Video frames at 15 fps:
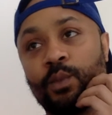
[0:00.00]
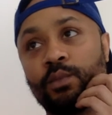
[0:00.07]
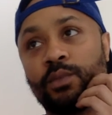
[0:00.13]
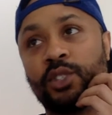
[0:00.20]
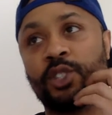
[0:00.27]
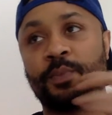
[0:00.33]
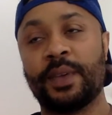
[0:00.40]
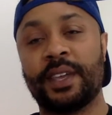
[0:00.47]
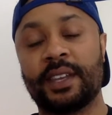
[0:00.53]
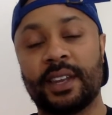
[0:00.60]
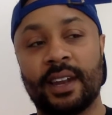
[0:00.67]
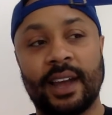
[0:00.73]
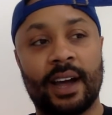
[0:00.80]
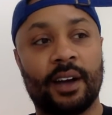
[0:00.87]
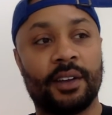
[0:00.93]
speaking
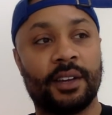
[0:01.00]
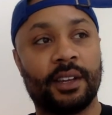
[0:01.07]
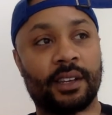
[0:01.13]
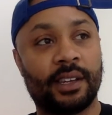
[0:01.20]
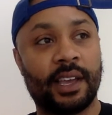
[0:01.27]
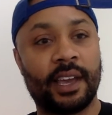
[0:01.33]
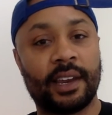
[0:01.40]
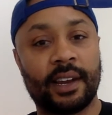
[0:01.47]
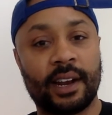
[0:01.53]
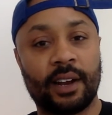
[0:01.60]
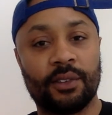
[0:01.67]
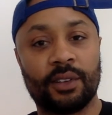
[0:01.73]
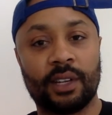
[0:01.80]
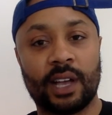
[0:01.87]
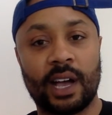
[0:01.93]
it out and then laying it out
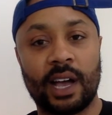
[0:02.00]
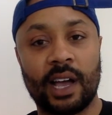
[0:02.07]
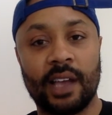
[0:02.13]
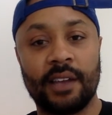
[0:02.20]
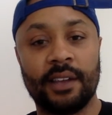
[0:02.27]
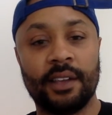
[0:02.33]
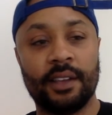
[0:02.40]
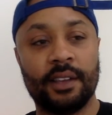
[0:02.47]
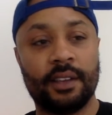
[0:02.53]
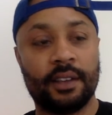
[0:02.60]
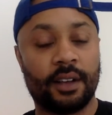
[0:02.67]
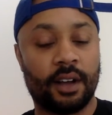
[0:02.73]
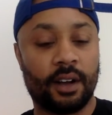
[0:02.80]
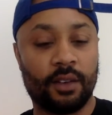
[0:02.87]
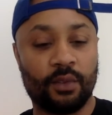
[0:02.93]
on the line
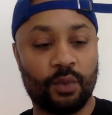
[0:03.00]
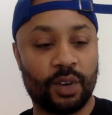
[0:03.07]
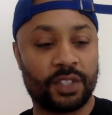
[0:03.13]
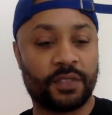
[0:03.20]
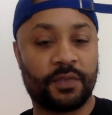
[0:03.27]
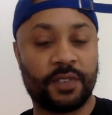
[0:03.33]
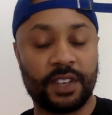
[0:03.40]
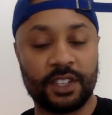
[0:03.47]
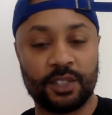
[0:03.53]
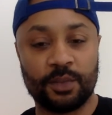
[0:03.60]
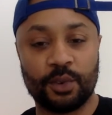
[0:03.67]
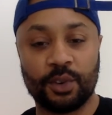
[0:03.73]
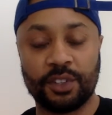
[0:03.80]
of what's feasible.